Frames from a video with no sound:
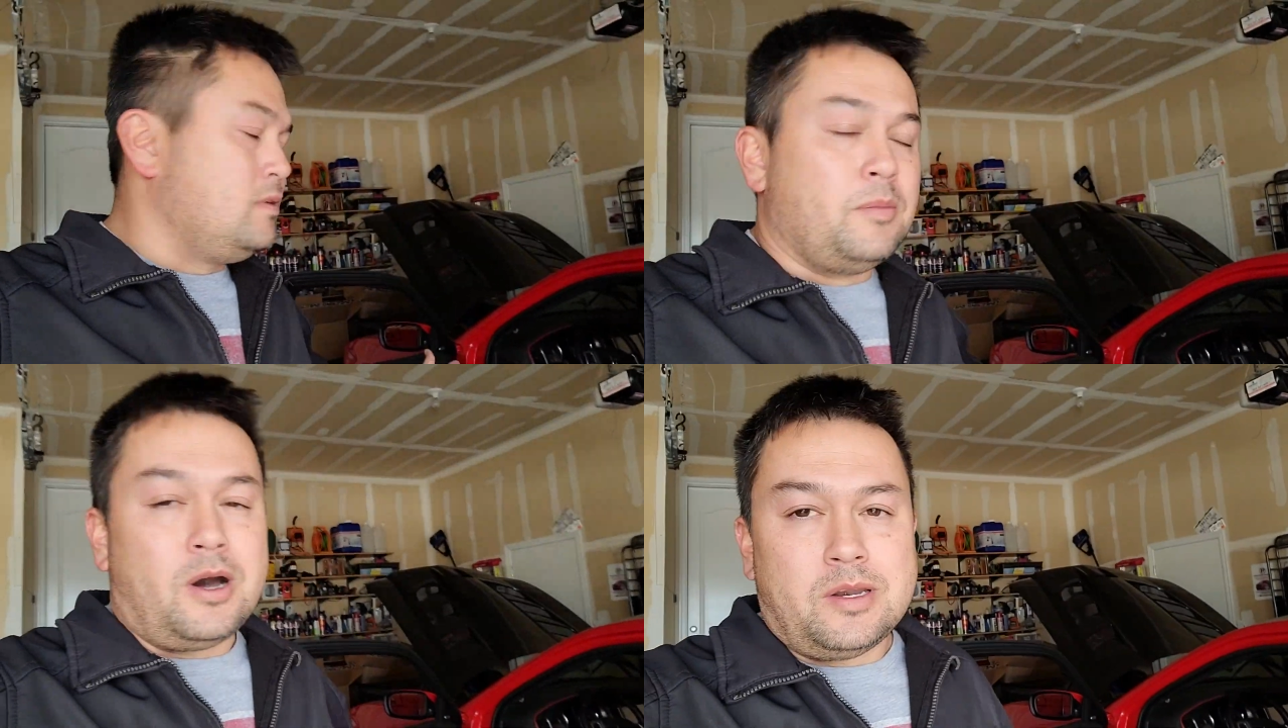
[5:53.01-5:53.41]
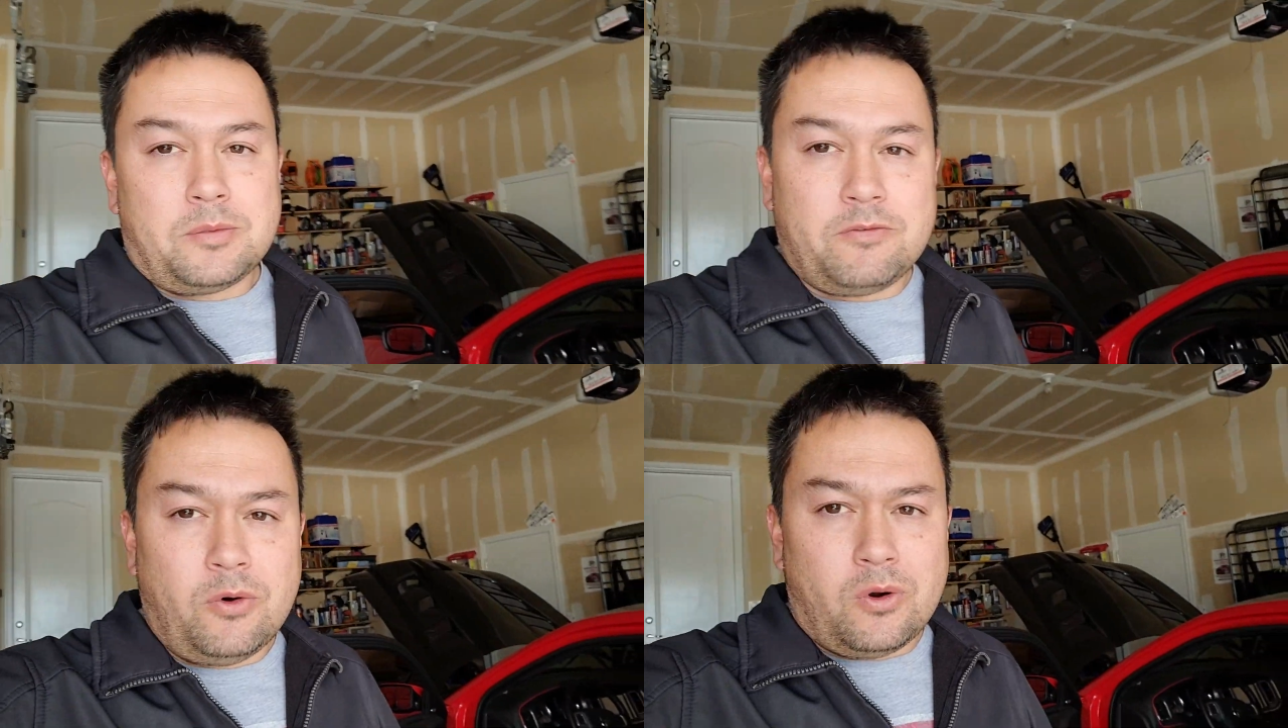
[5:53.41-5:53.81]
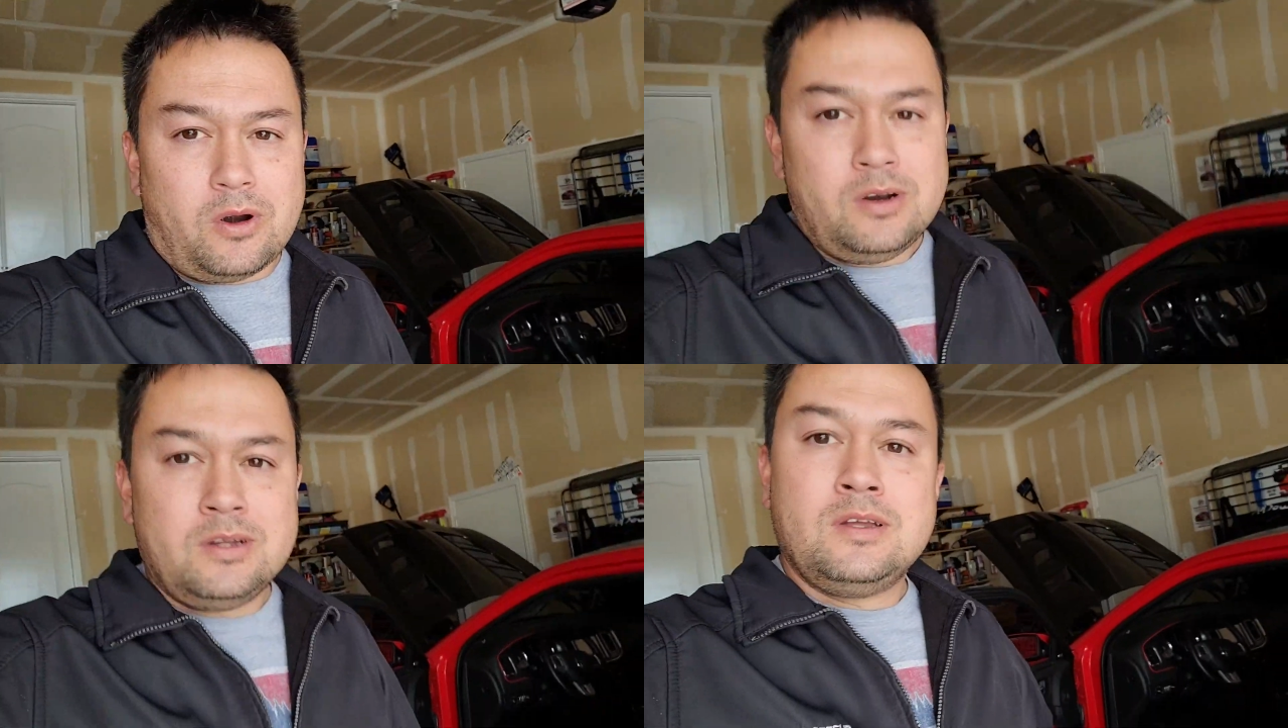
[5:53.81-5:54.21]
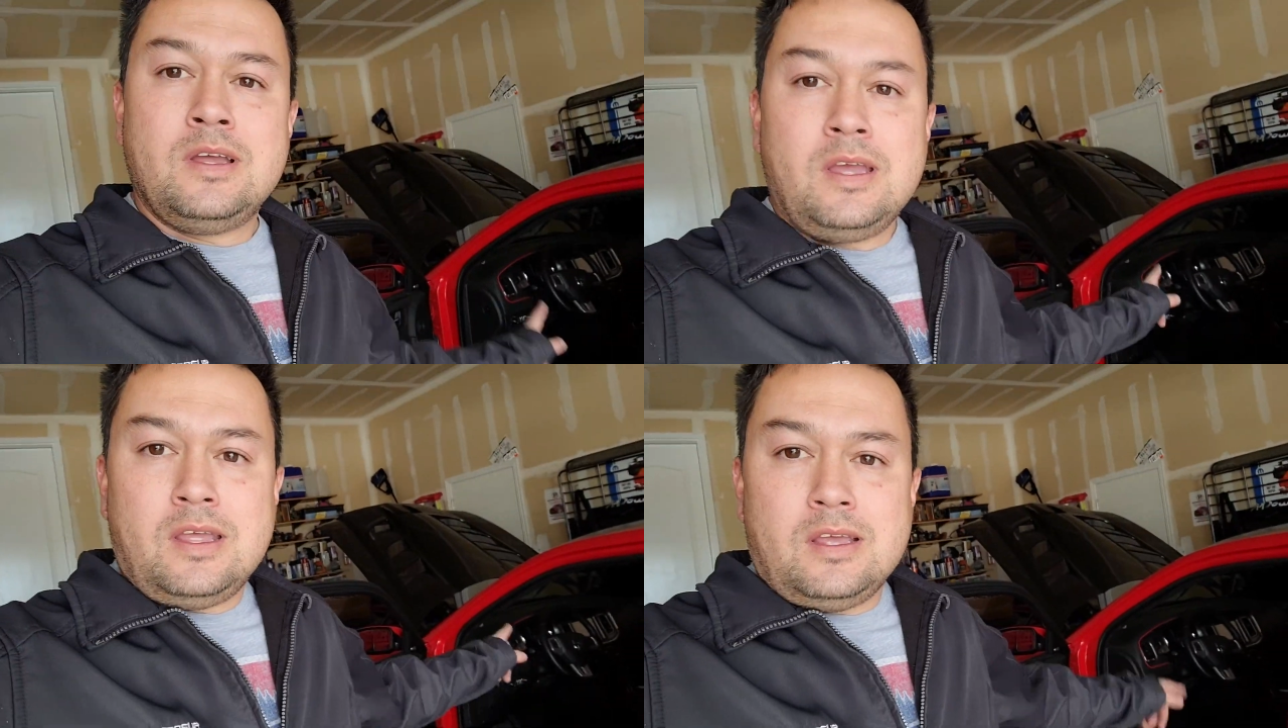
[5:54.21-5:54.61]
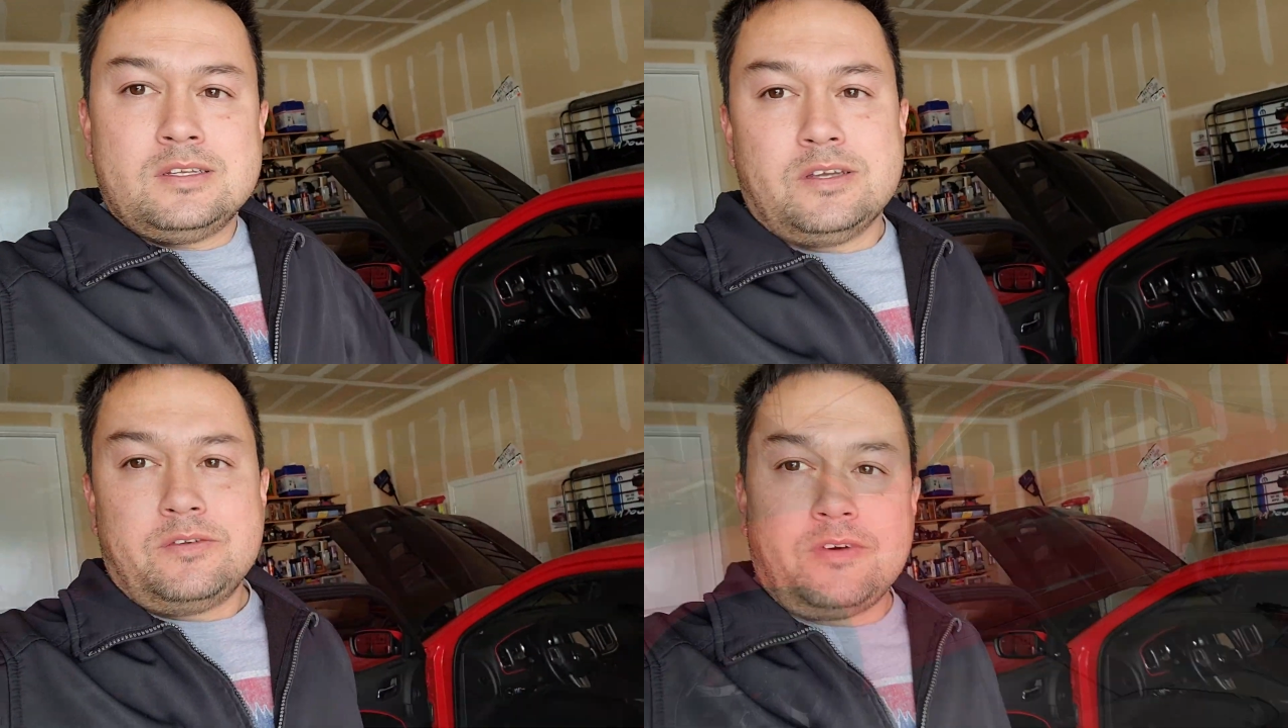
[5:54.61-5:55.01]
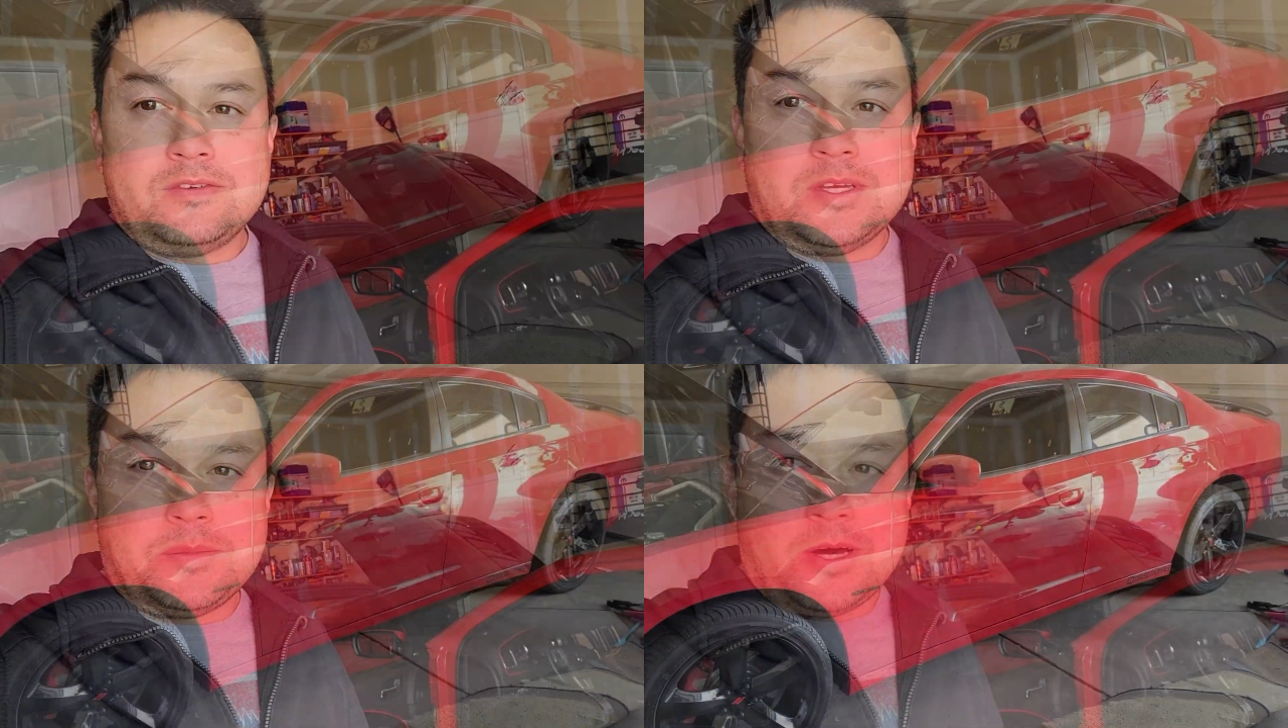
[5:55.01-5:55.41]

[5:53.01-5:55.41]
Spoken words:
mod number 4, 75-cent mod.